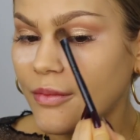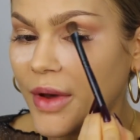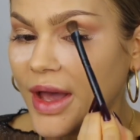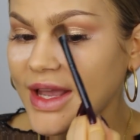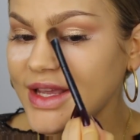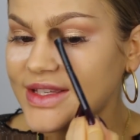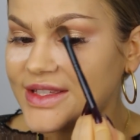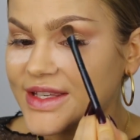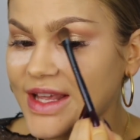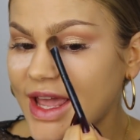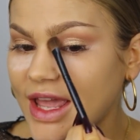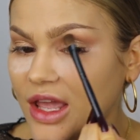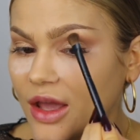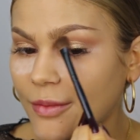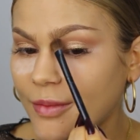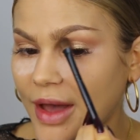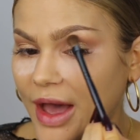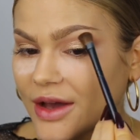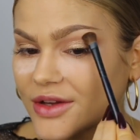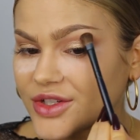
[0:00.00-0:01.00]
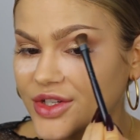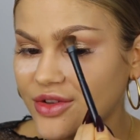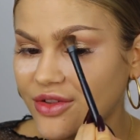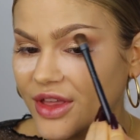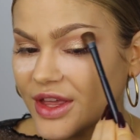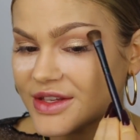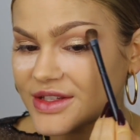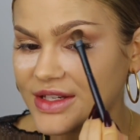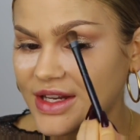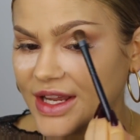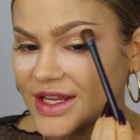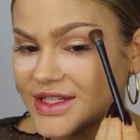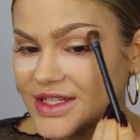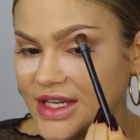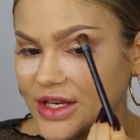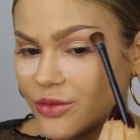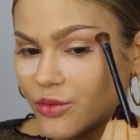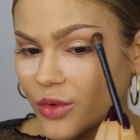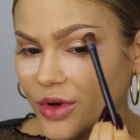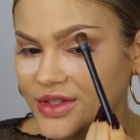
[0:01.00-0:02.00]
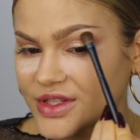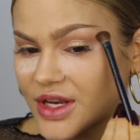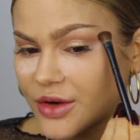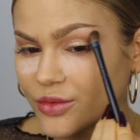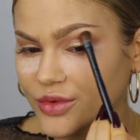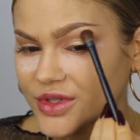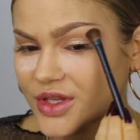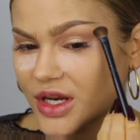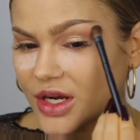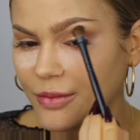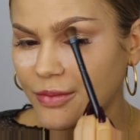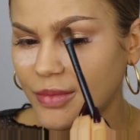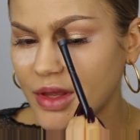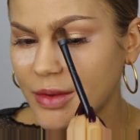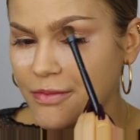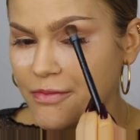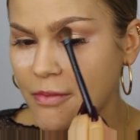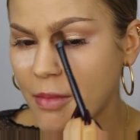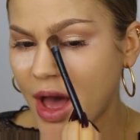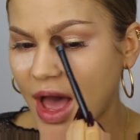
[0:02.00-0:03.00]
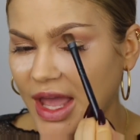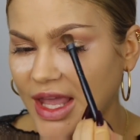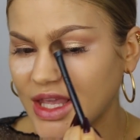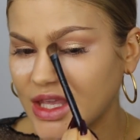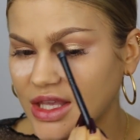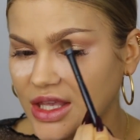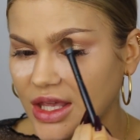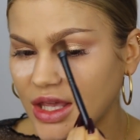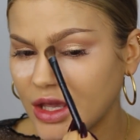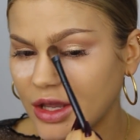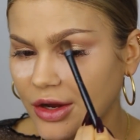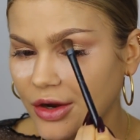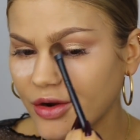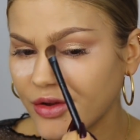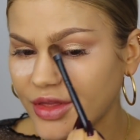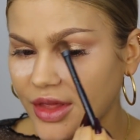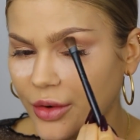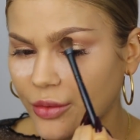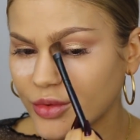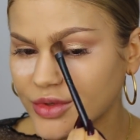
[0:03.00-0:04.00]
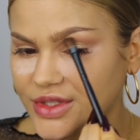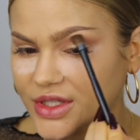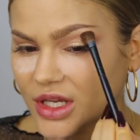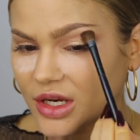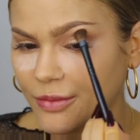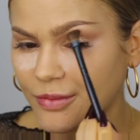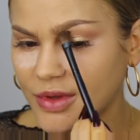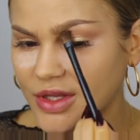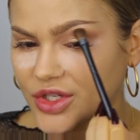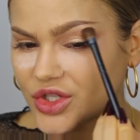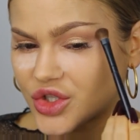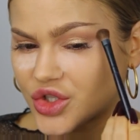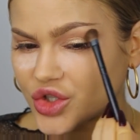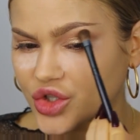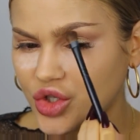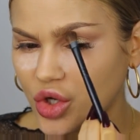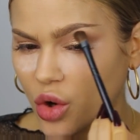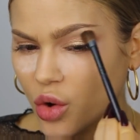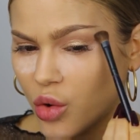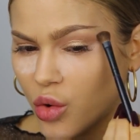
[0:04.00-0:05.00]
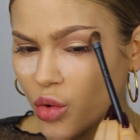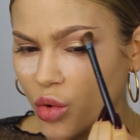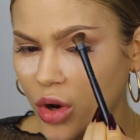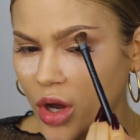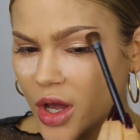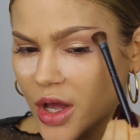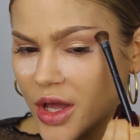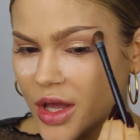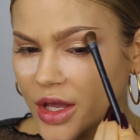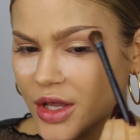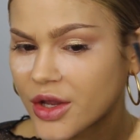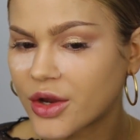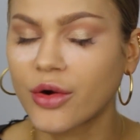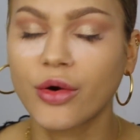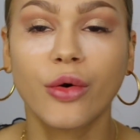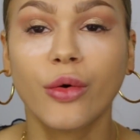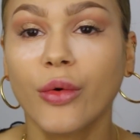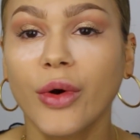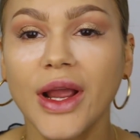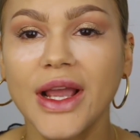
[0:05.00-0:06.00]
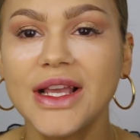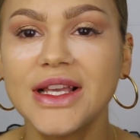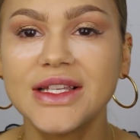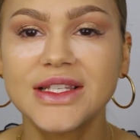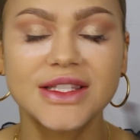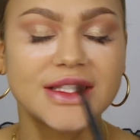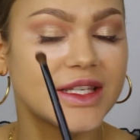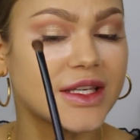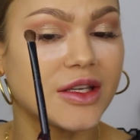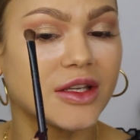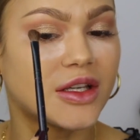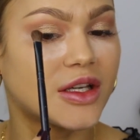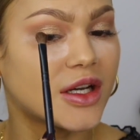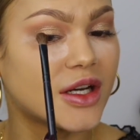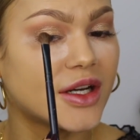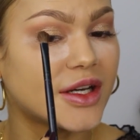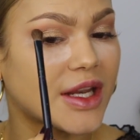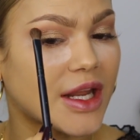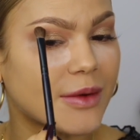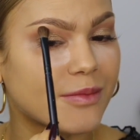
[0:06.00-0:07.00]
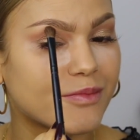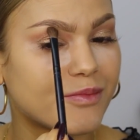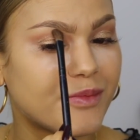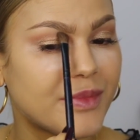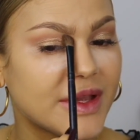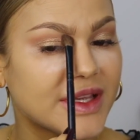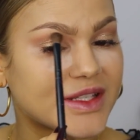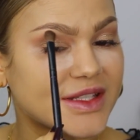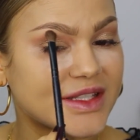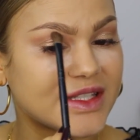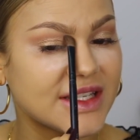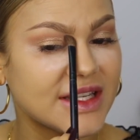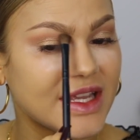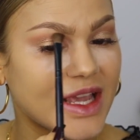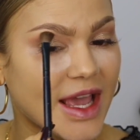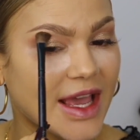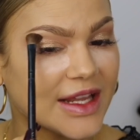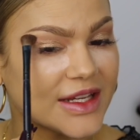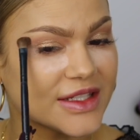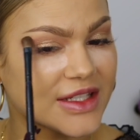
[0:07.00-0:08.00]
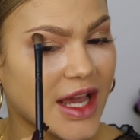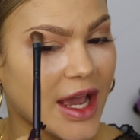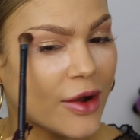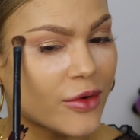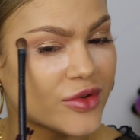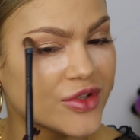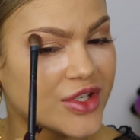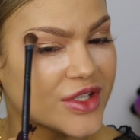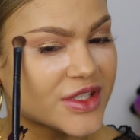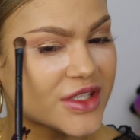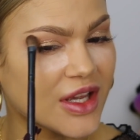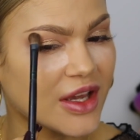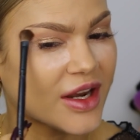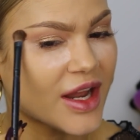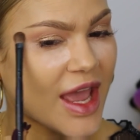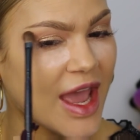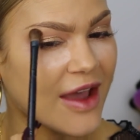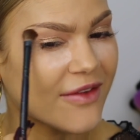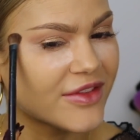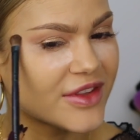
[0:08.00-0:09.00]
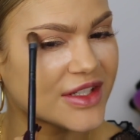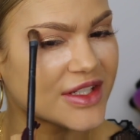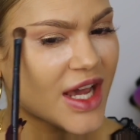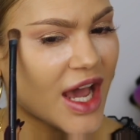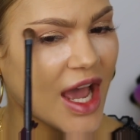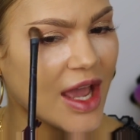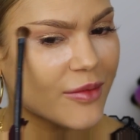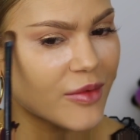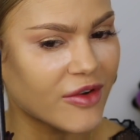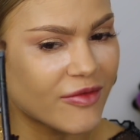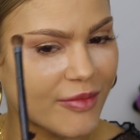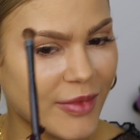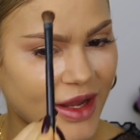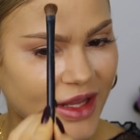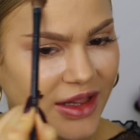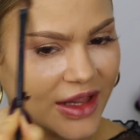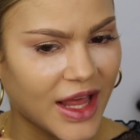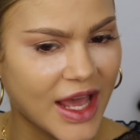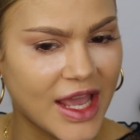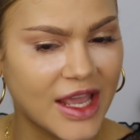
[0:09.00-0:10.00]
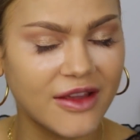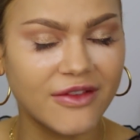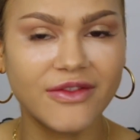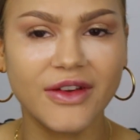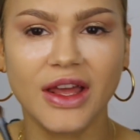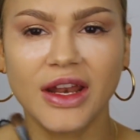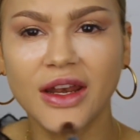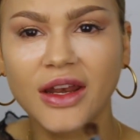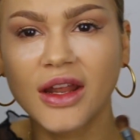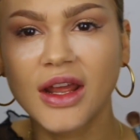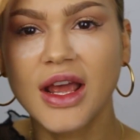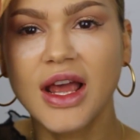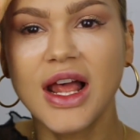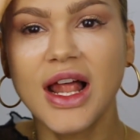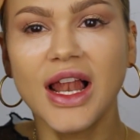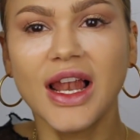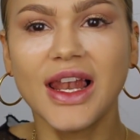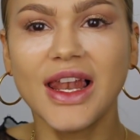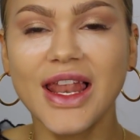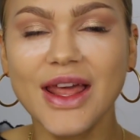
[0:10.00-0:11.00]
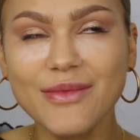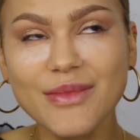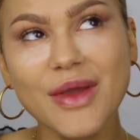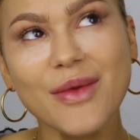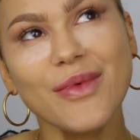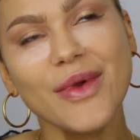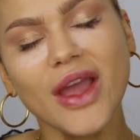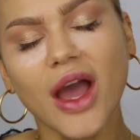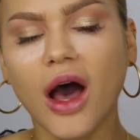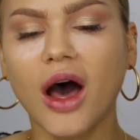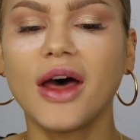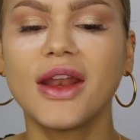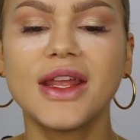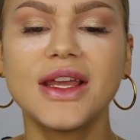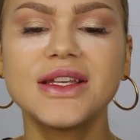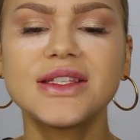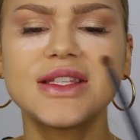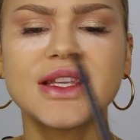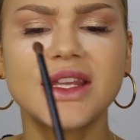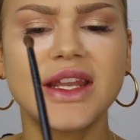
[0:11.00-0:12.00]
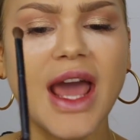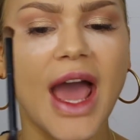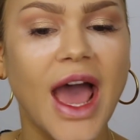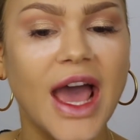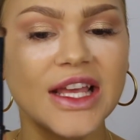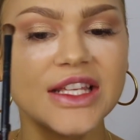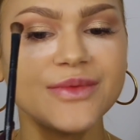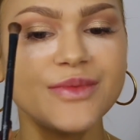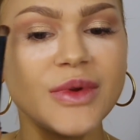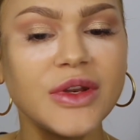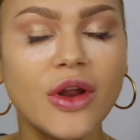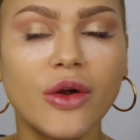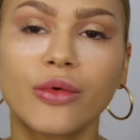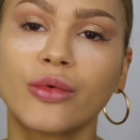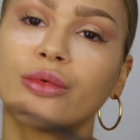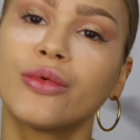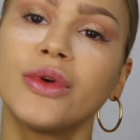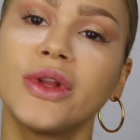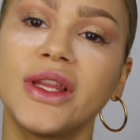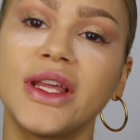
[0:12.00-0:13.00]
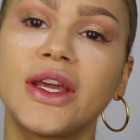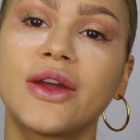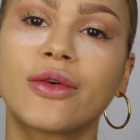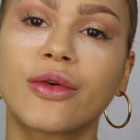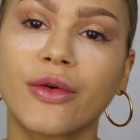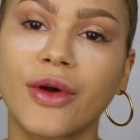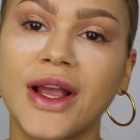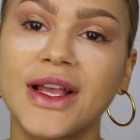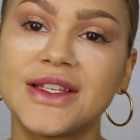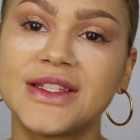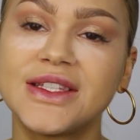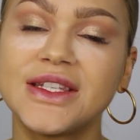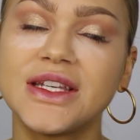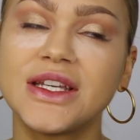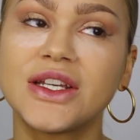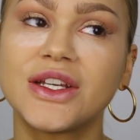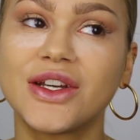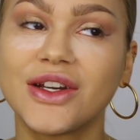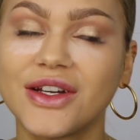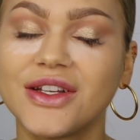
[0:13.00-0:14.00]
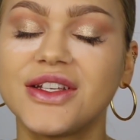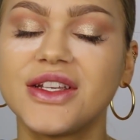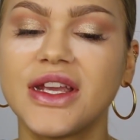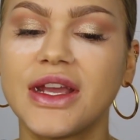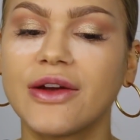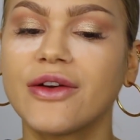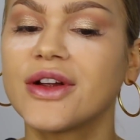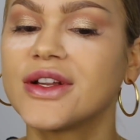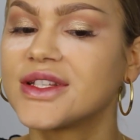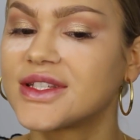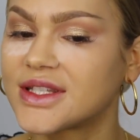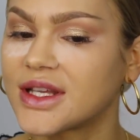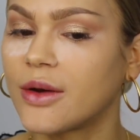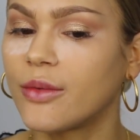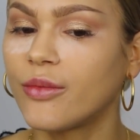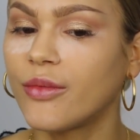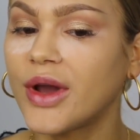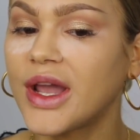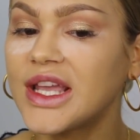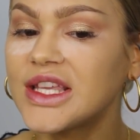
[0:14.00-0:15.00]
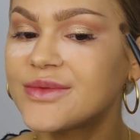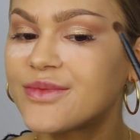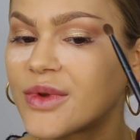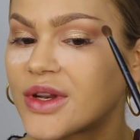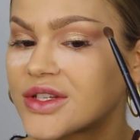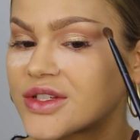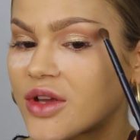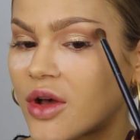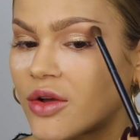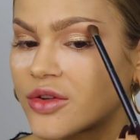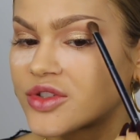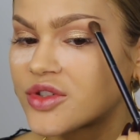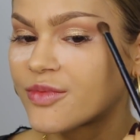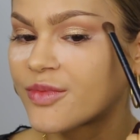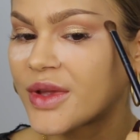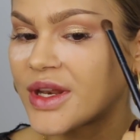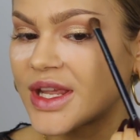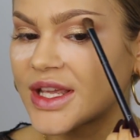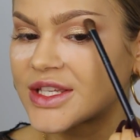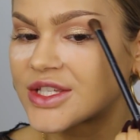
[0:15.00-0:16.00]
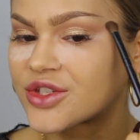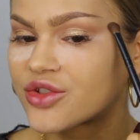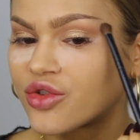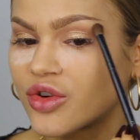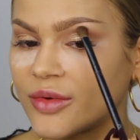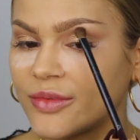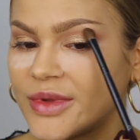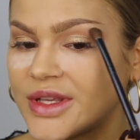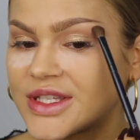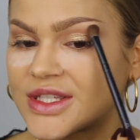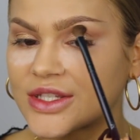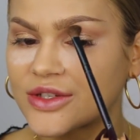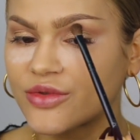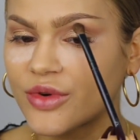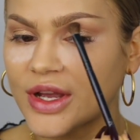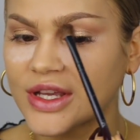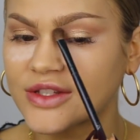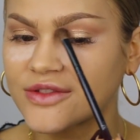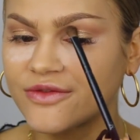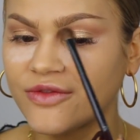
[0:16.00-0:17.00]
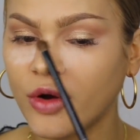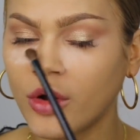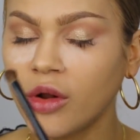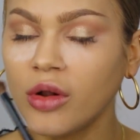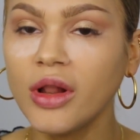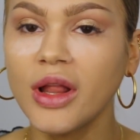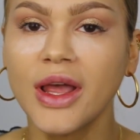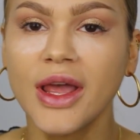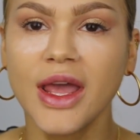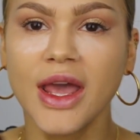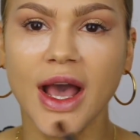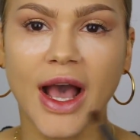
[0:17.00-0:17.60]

My saying about 2018 was that it was gonna be my year, that it was gonna be so crazy good and busy and I was just gonna have the time of my life and let me be honest, it has been a really crazy good year in some ways, but it's also been extremely stressful.